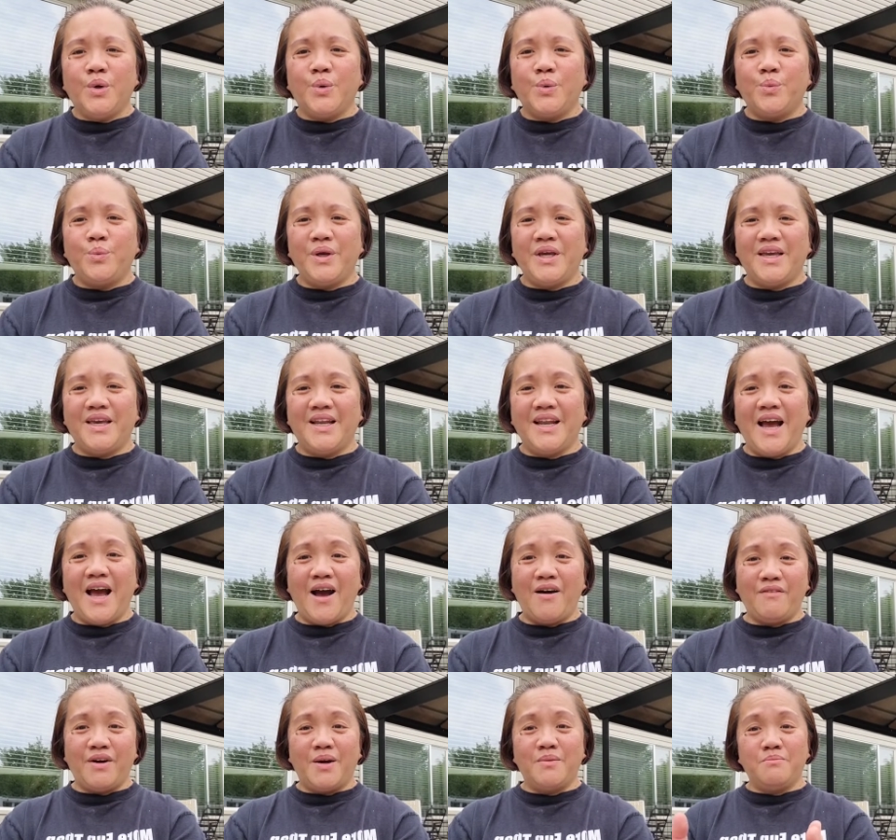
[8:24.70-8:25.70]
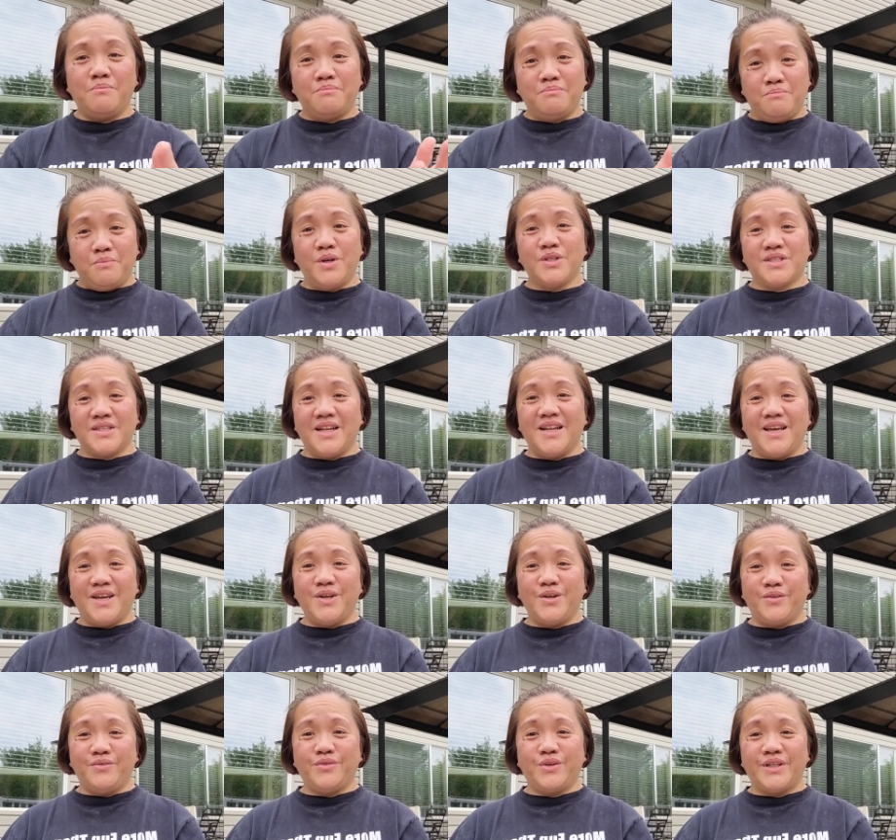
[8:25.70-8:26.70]
we can have a
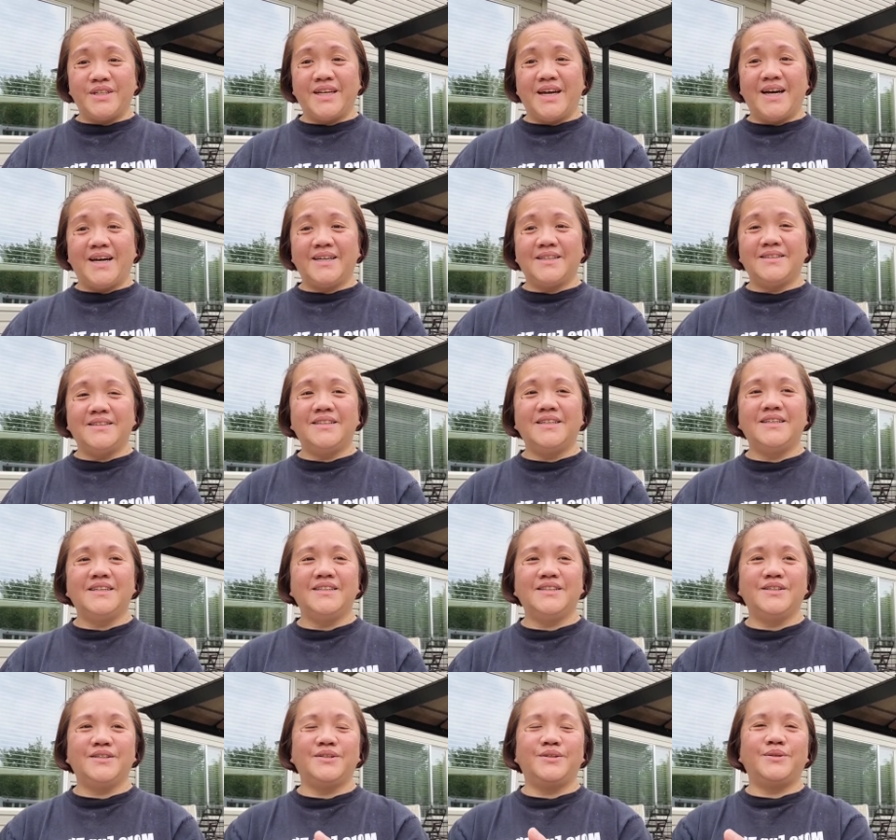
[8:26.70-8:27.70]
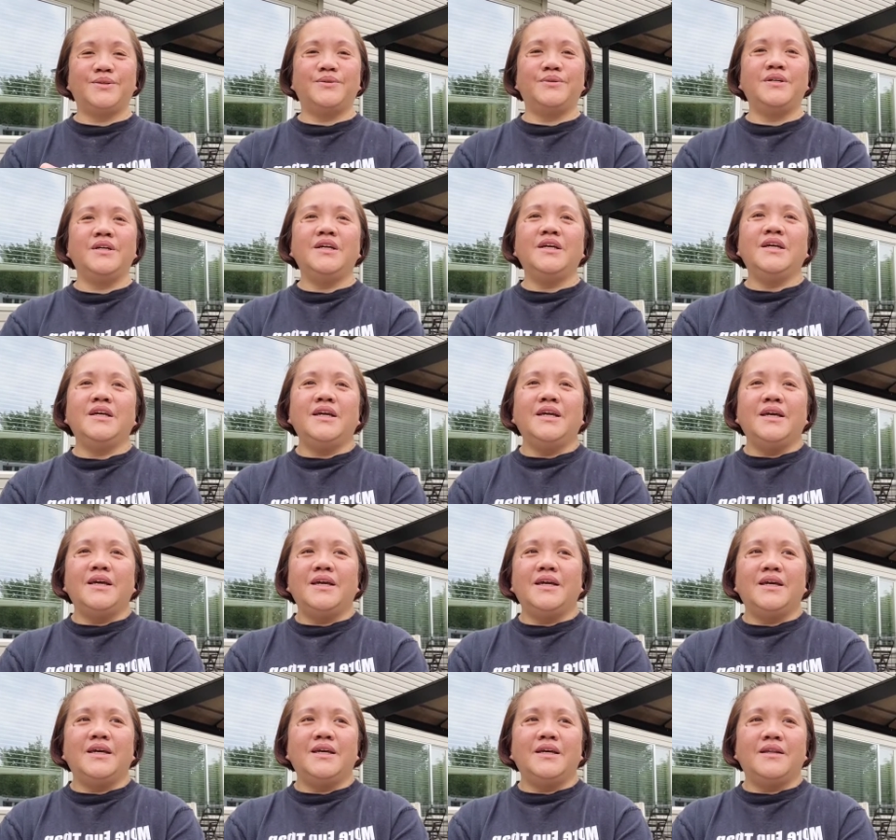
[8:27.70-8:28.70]
mausoleo for dad, you know.
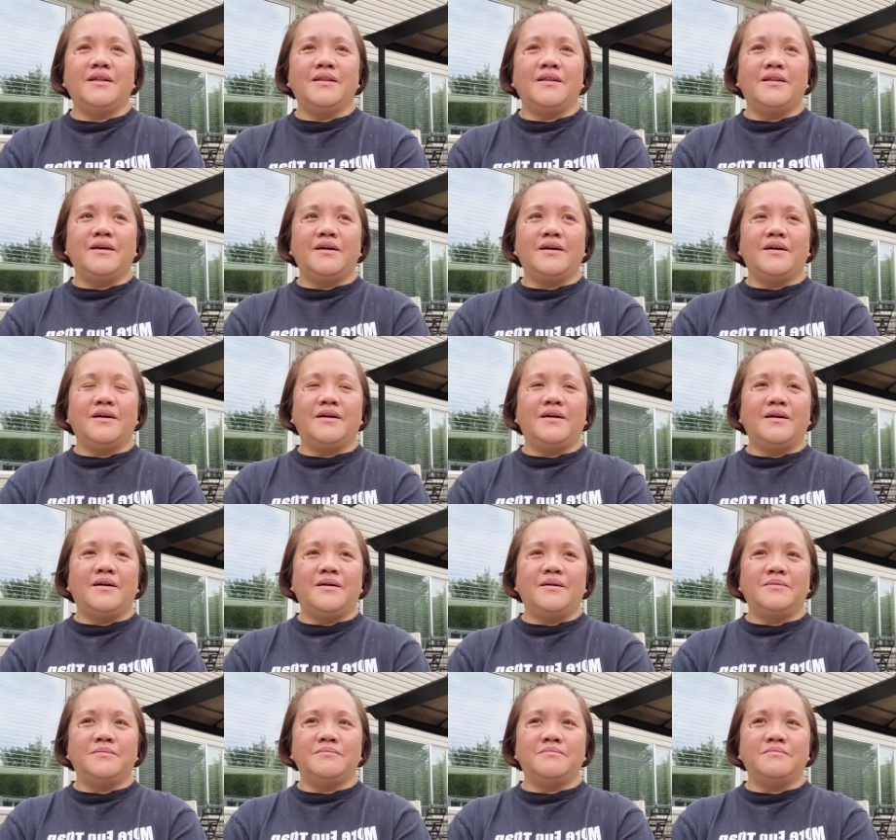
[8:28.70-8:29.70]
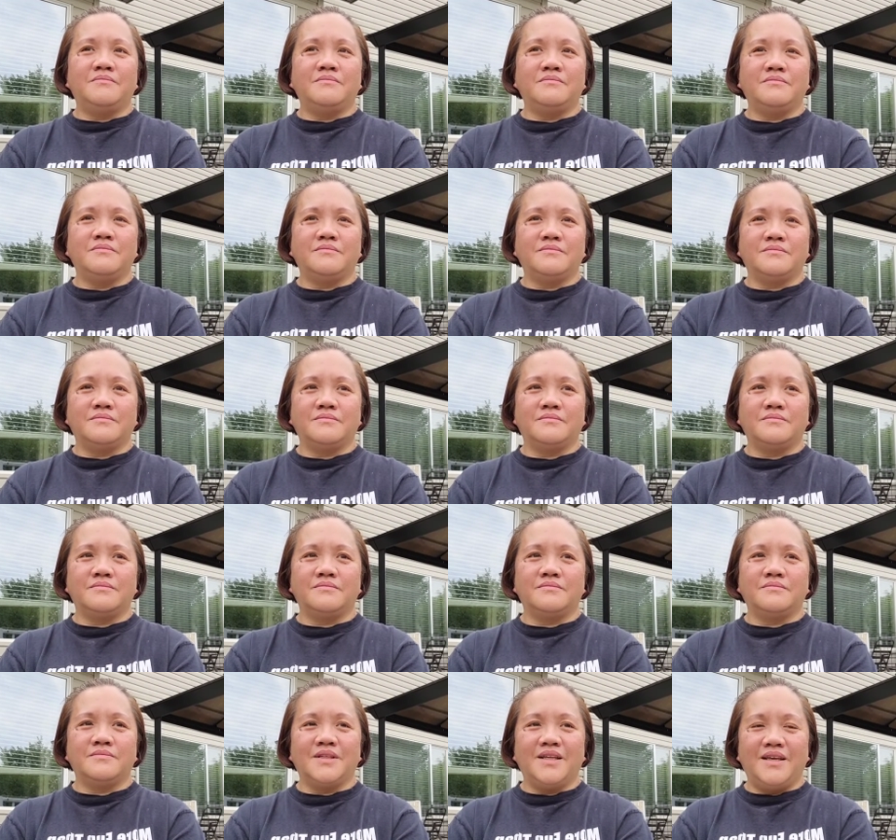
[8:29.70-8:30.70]
And um,
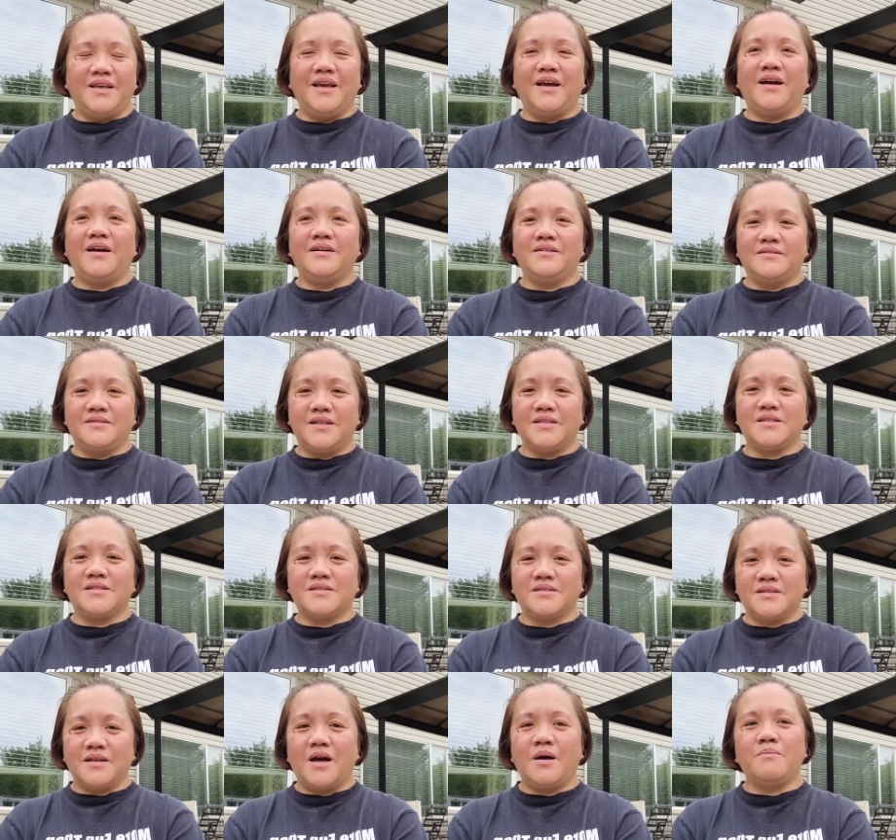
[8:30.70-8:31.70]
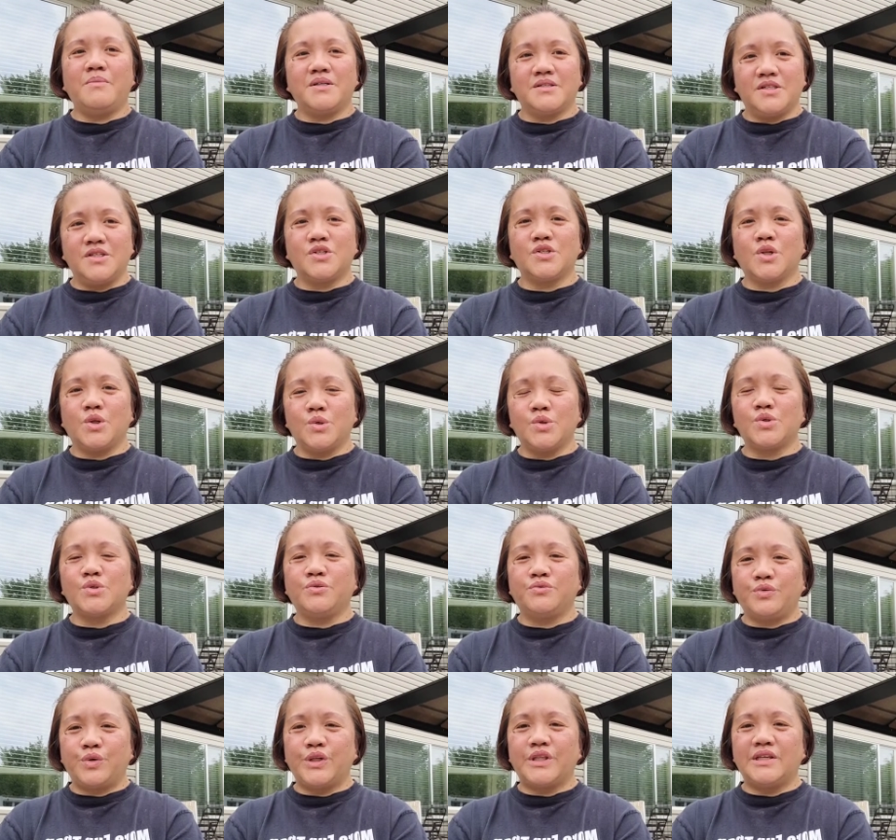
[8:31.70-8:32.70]
yeah, that's how much is close to
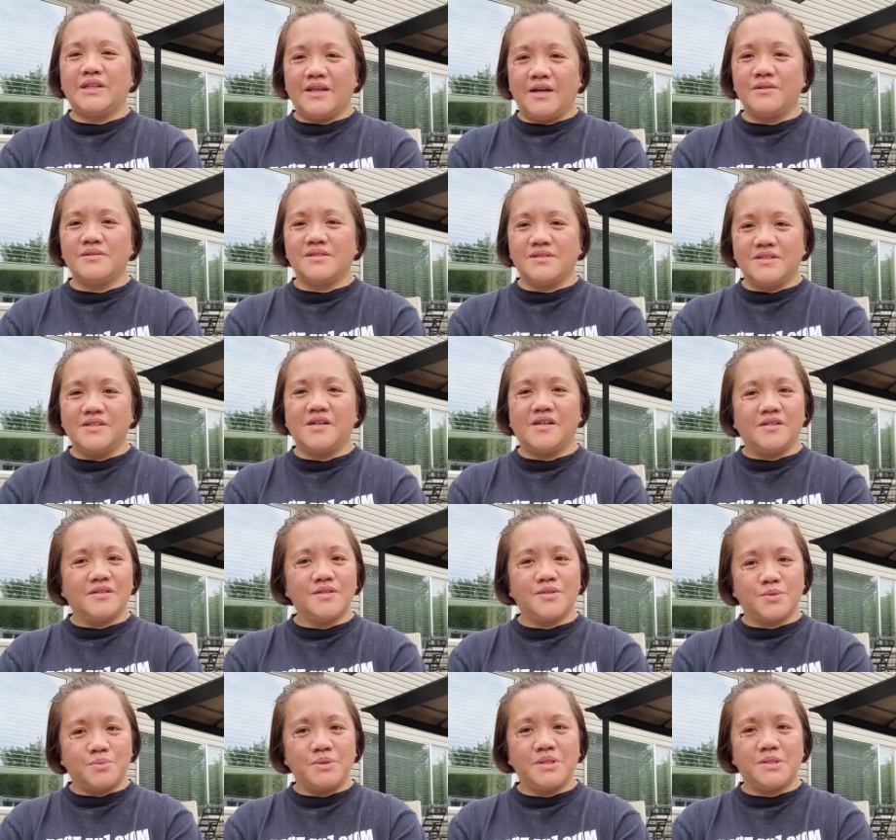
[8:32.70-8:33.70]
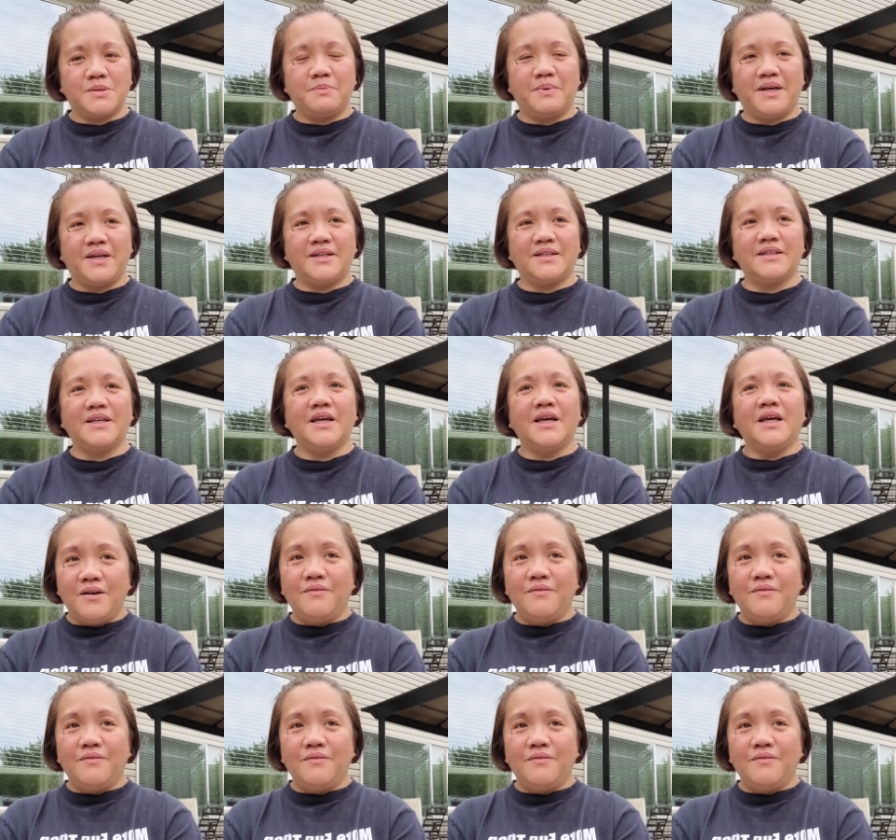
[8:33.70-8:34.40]
$40,000 we spend.